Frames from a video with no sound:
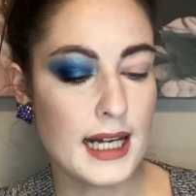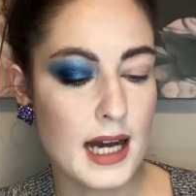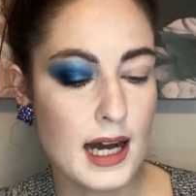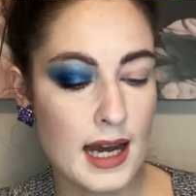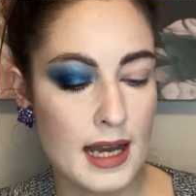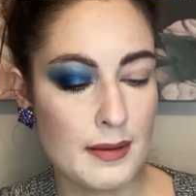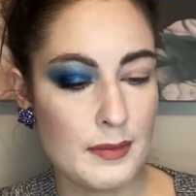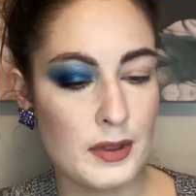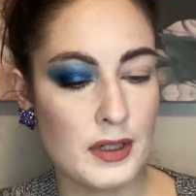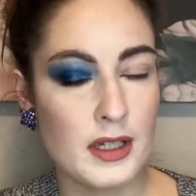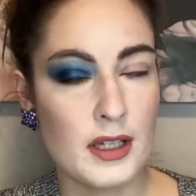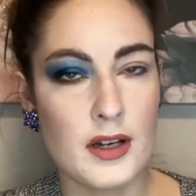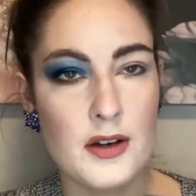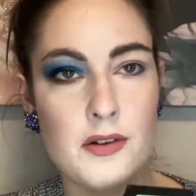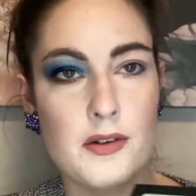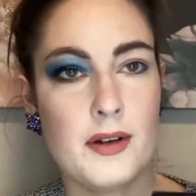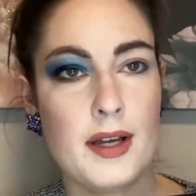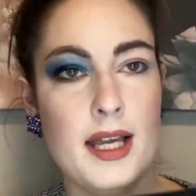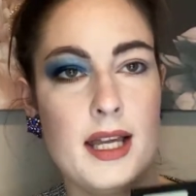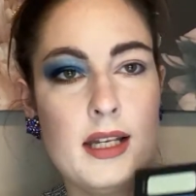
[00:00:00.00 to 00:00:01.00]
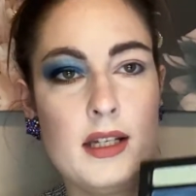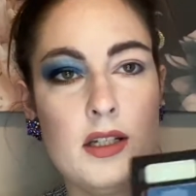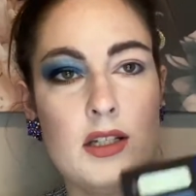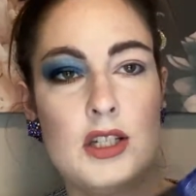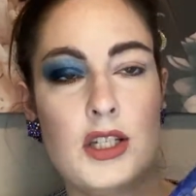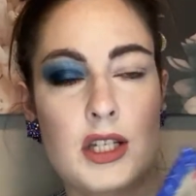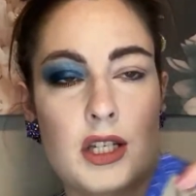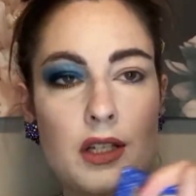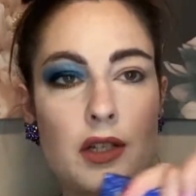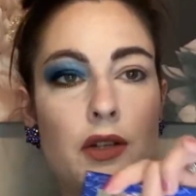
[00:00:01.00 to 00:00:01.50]
I'm going to go
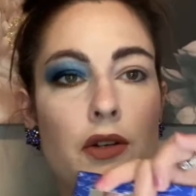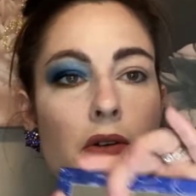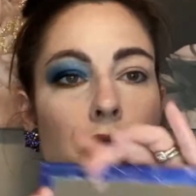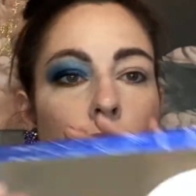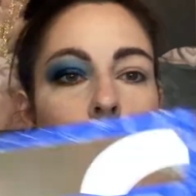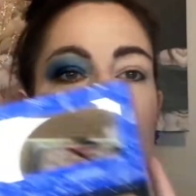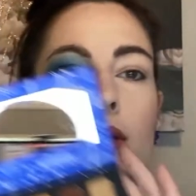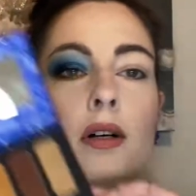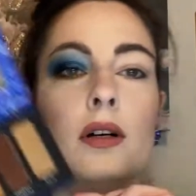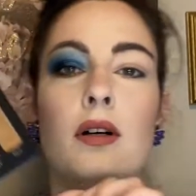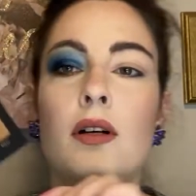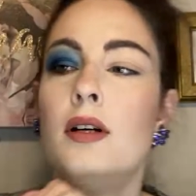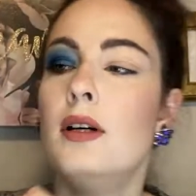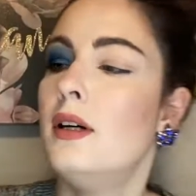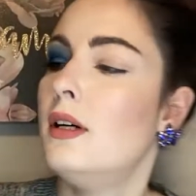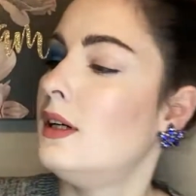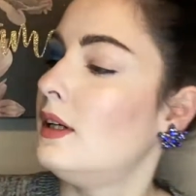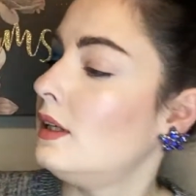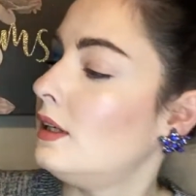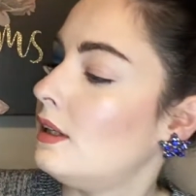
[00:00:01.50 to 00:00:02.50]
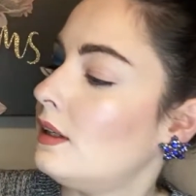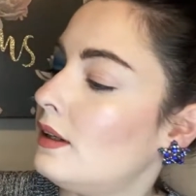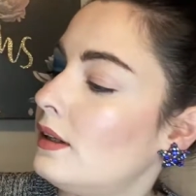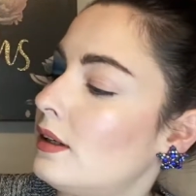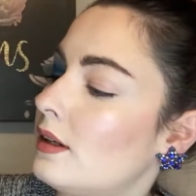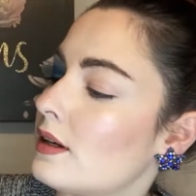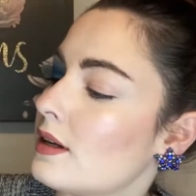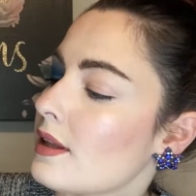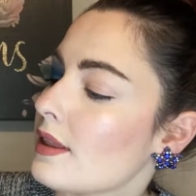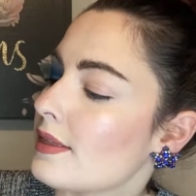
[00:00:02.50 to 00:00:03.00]
into
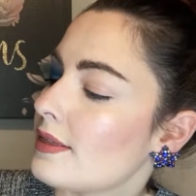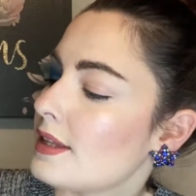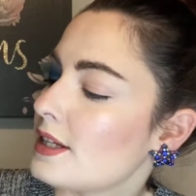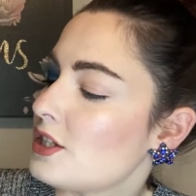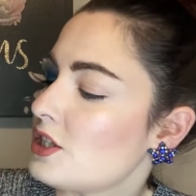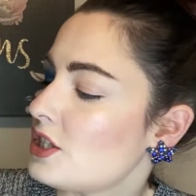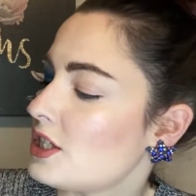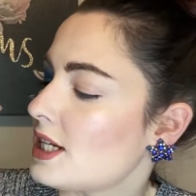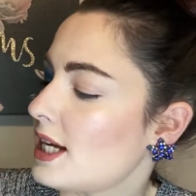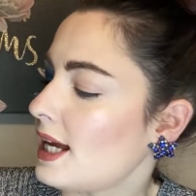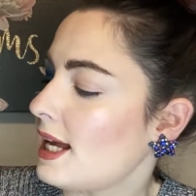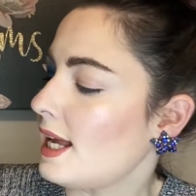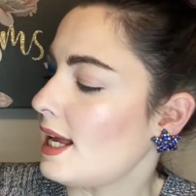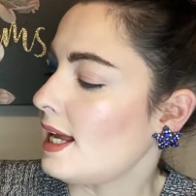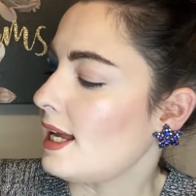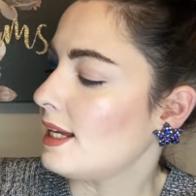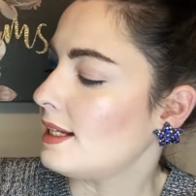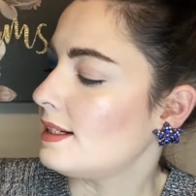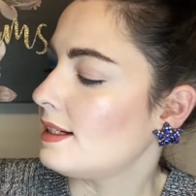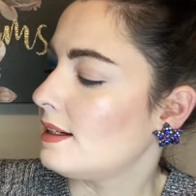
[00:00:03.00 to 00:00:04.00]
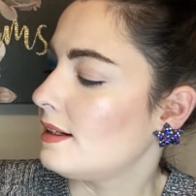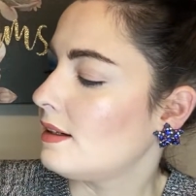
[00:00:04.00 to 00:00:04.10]
the shade.